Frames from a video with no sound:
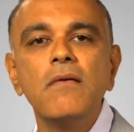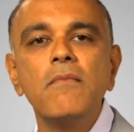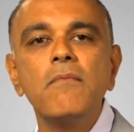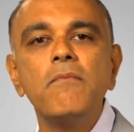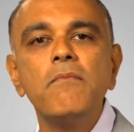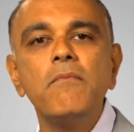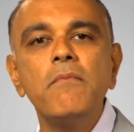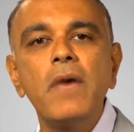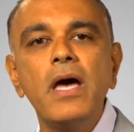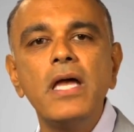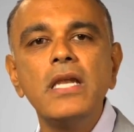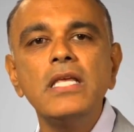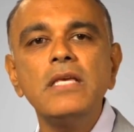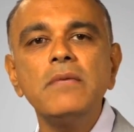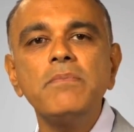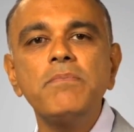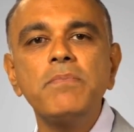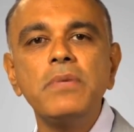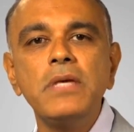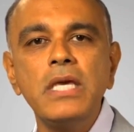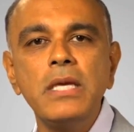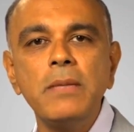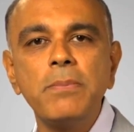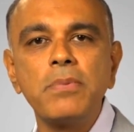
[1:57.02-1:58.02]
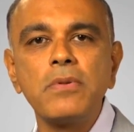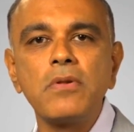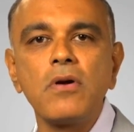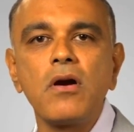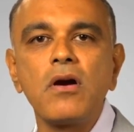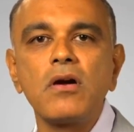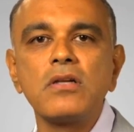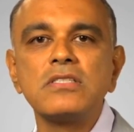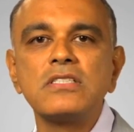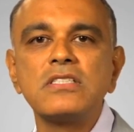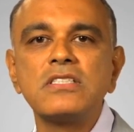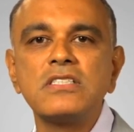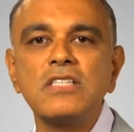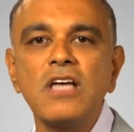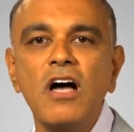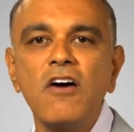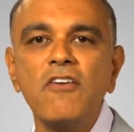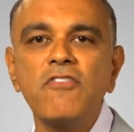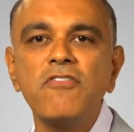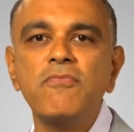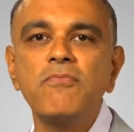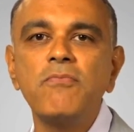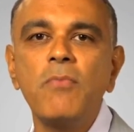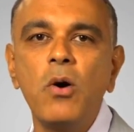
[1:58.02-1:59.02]
Many people are
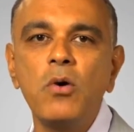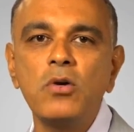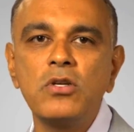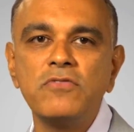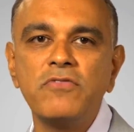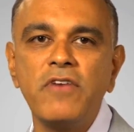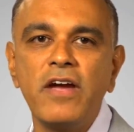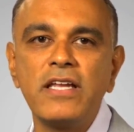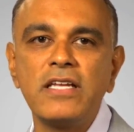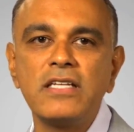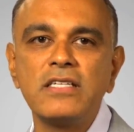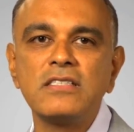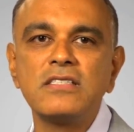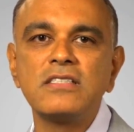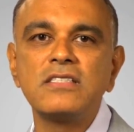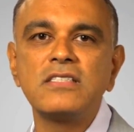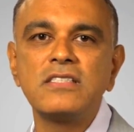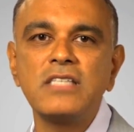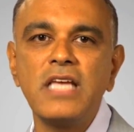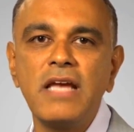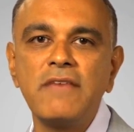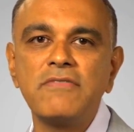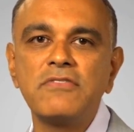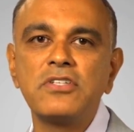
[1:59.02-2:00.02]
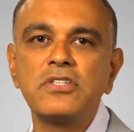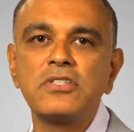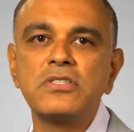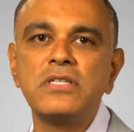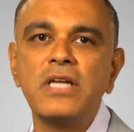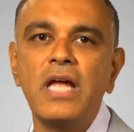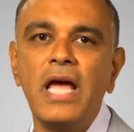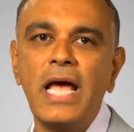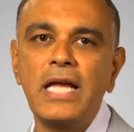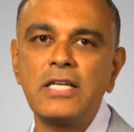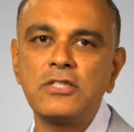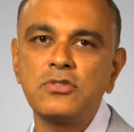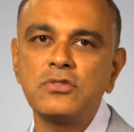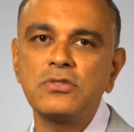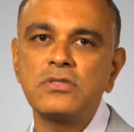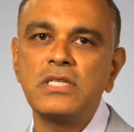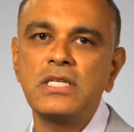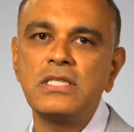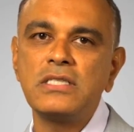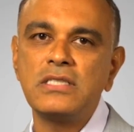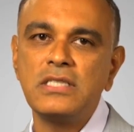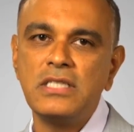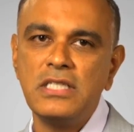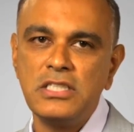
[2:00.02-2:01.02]
self-motivated to save their natural
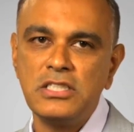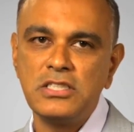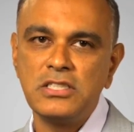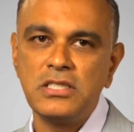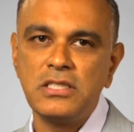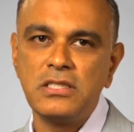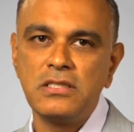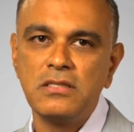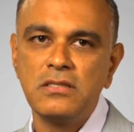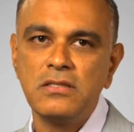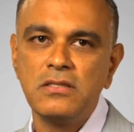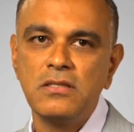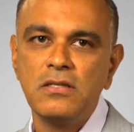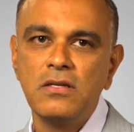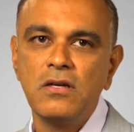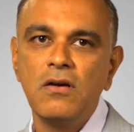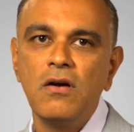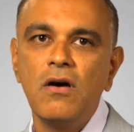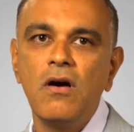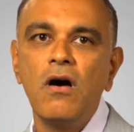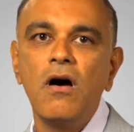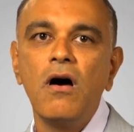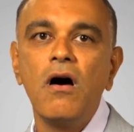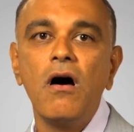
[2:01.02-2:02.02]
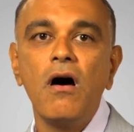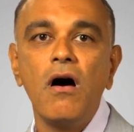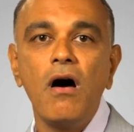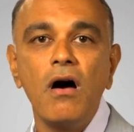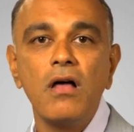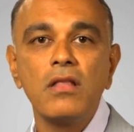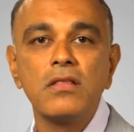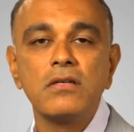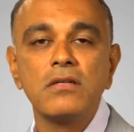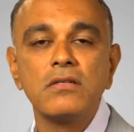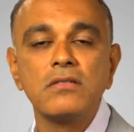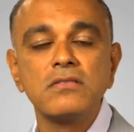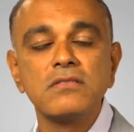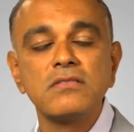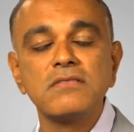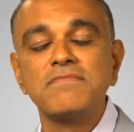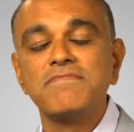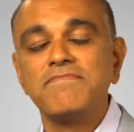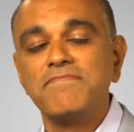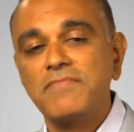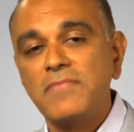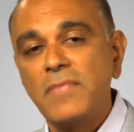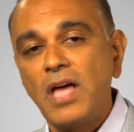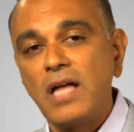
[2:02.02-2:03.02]
dentition, others
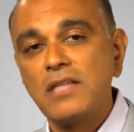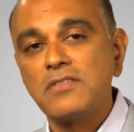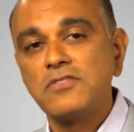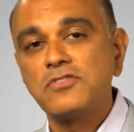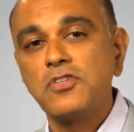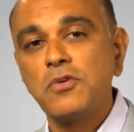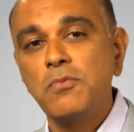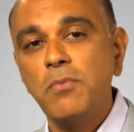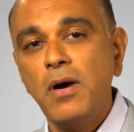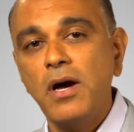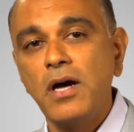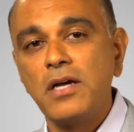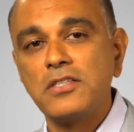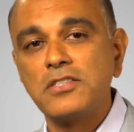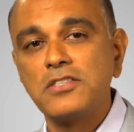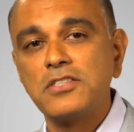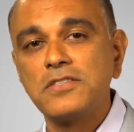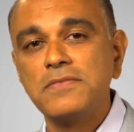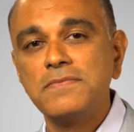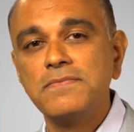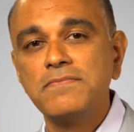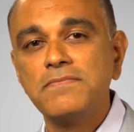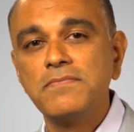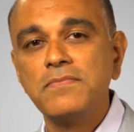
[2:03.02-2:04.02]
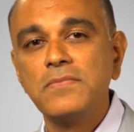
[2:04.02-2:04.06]
not so much.